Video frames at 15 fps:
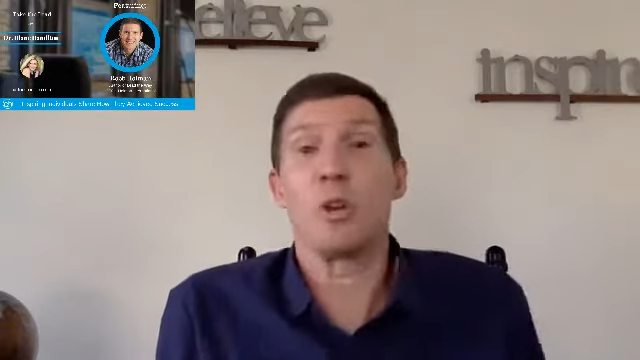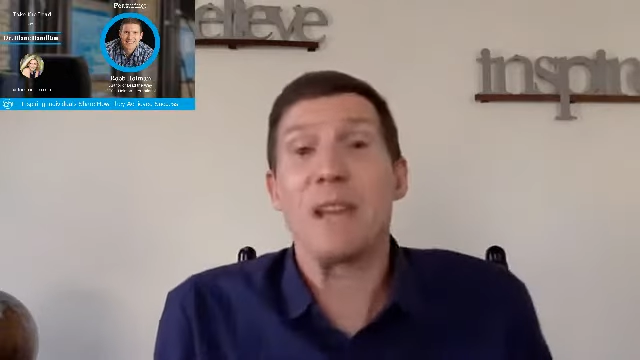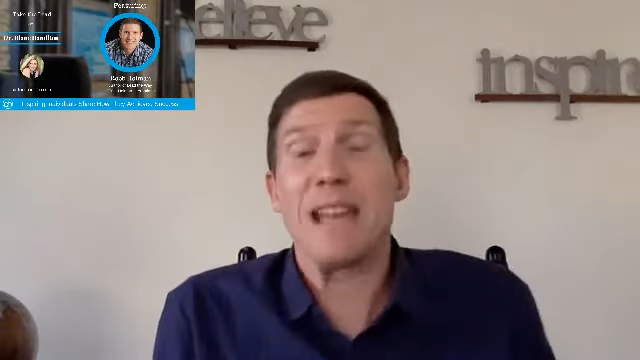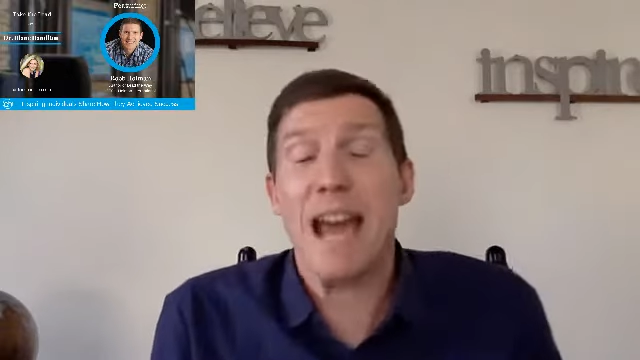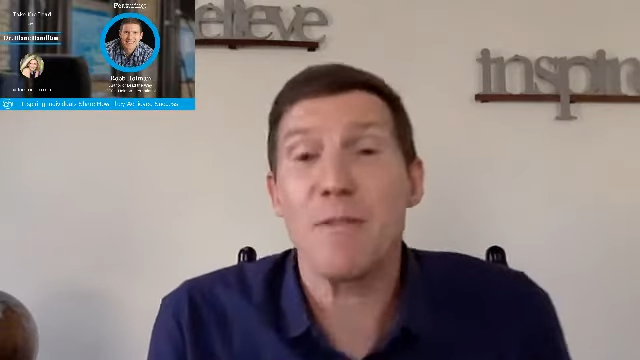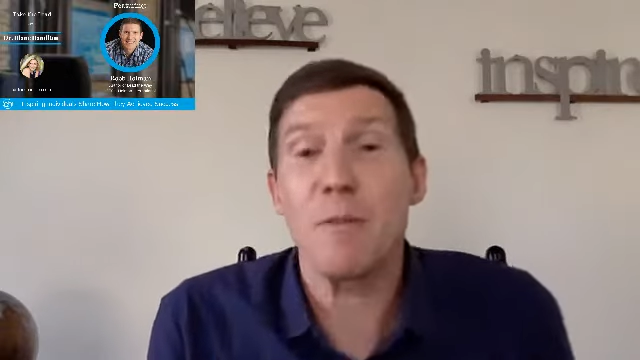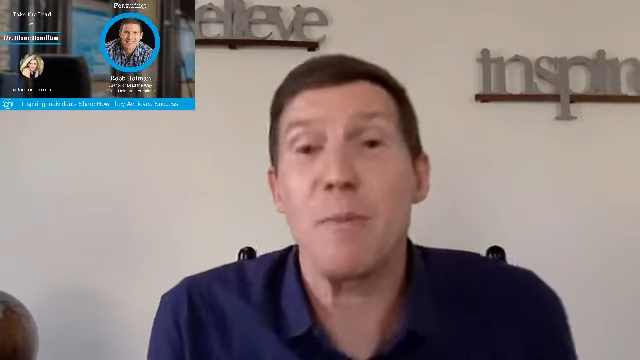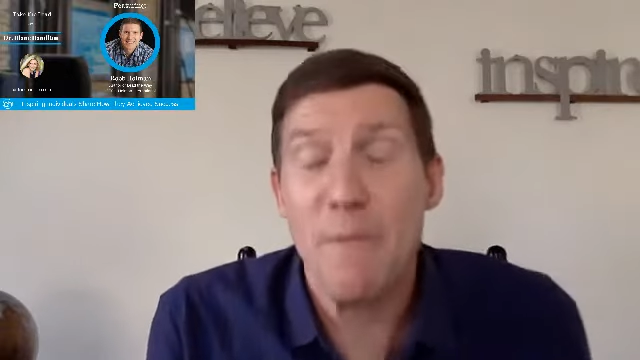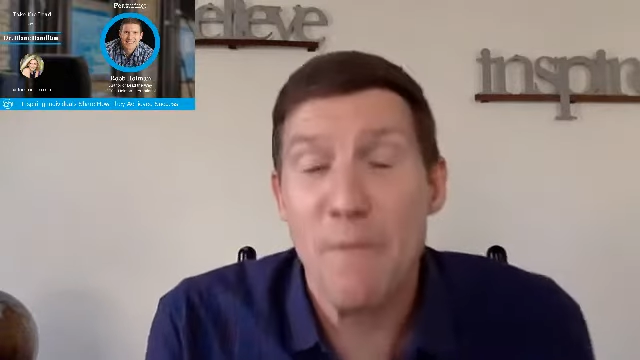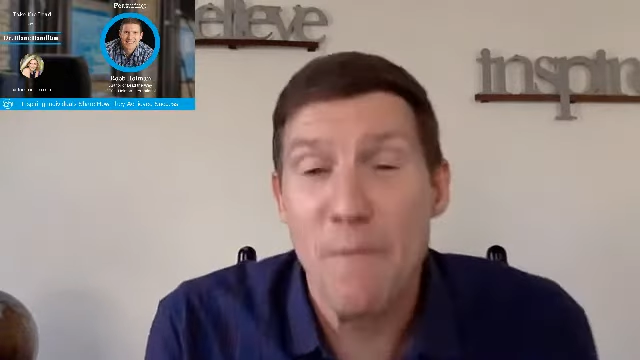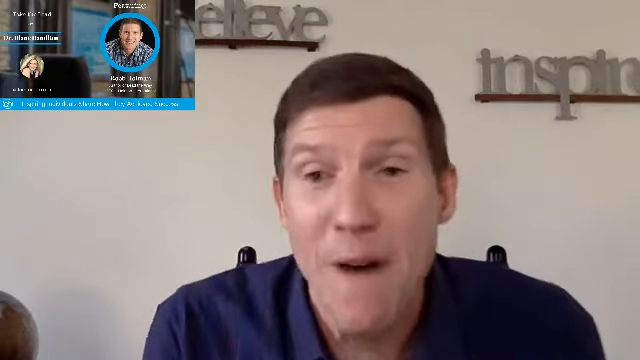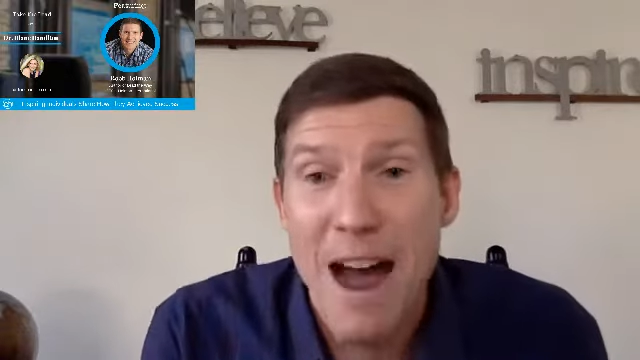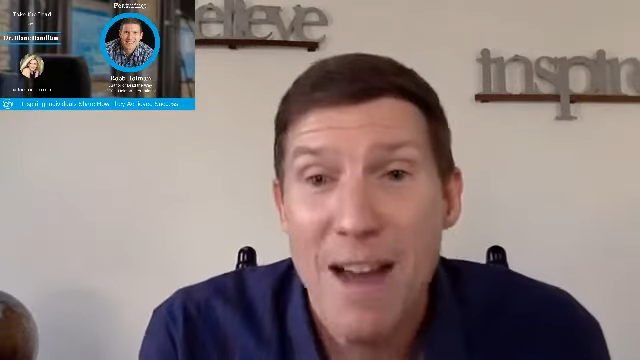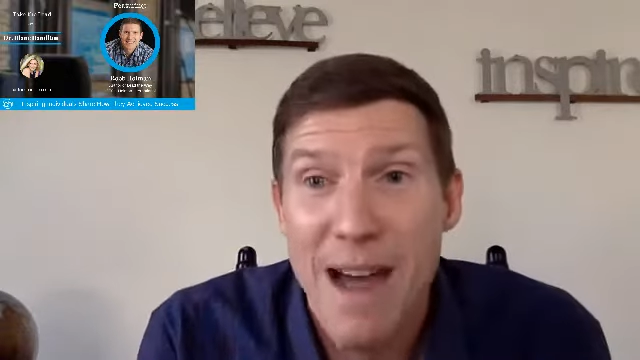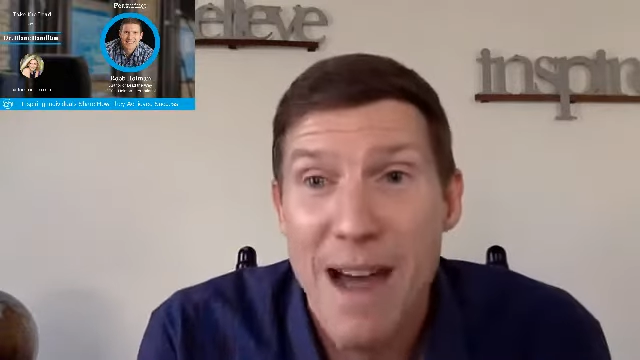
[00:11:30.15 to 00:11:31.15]
do we have about
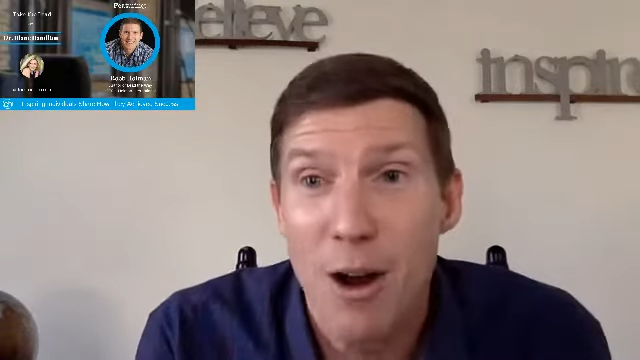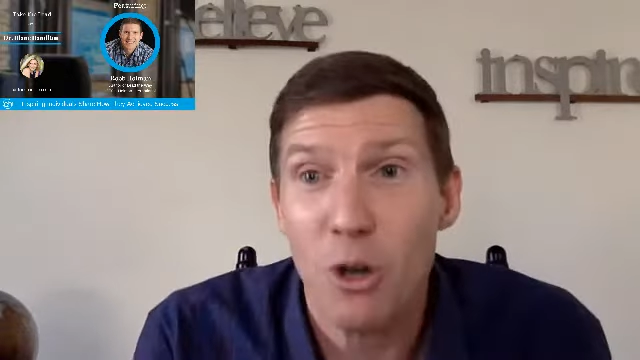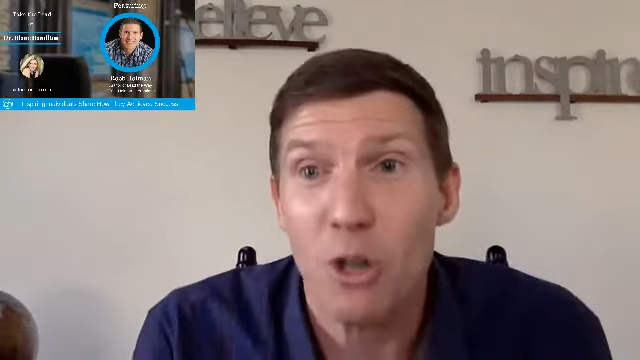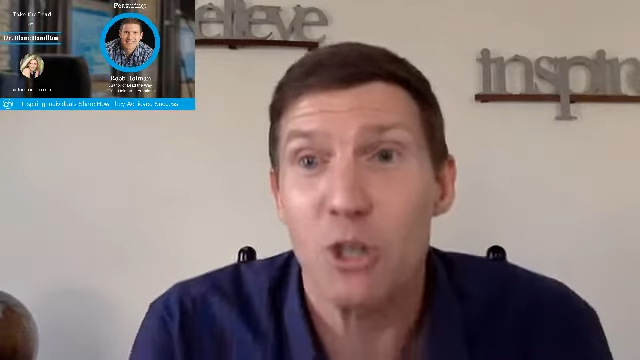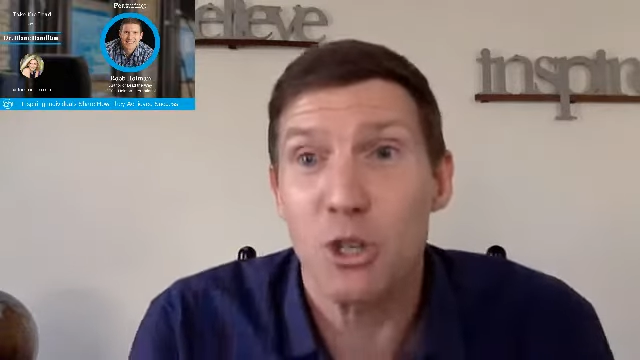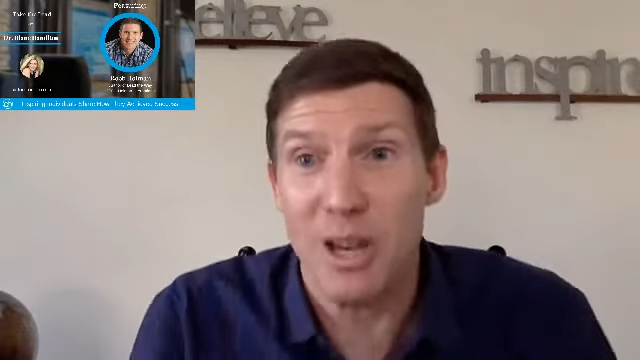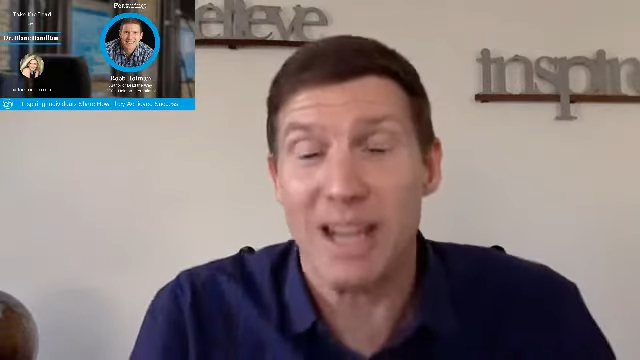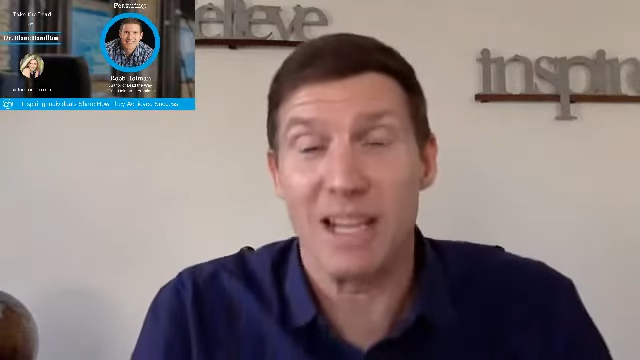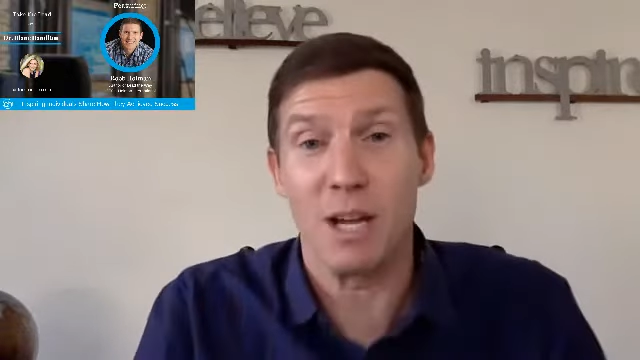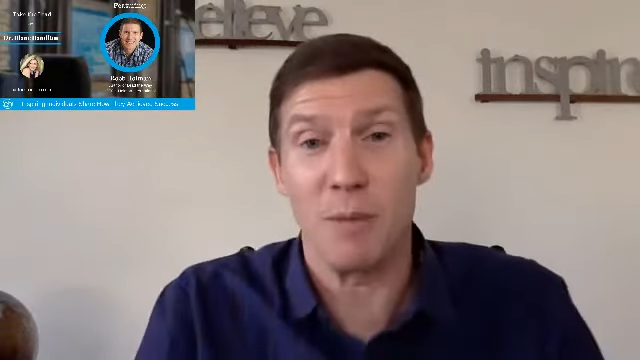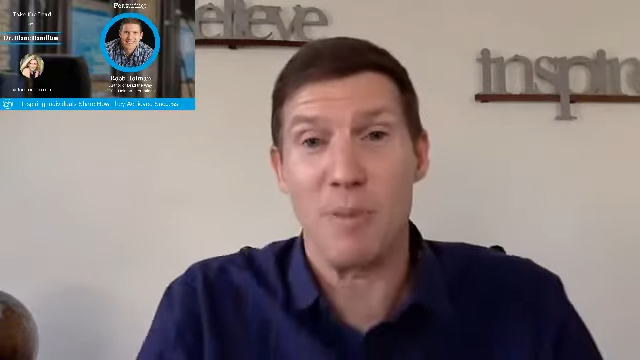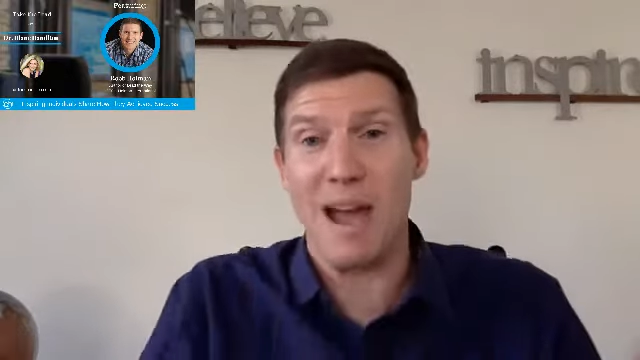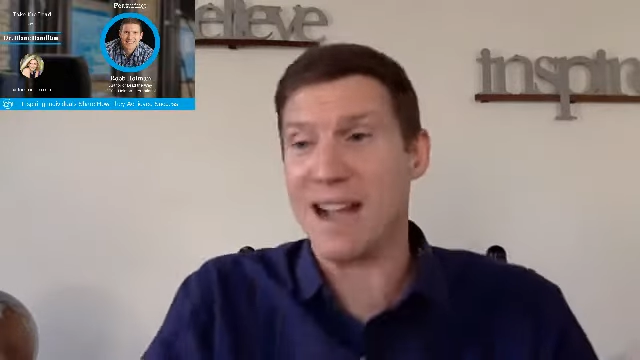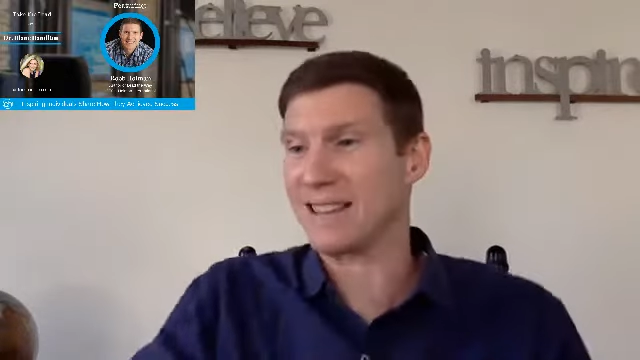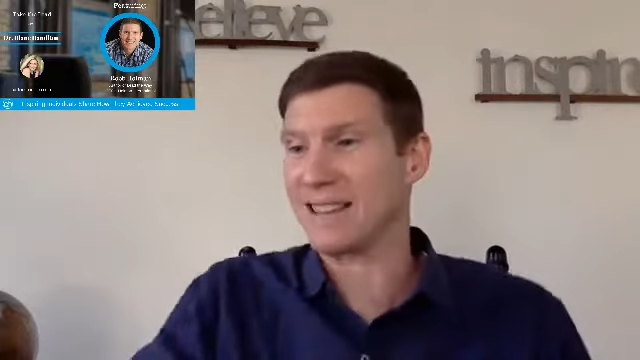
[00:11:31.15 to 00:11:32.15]
5 hours so I can unpack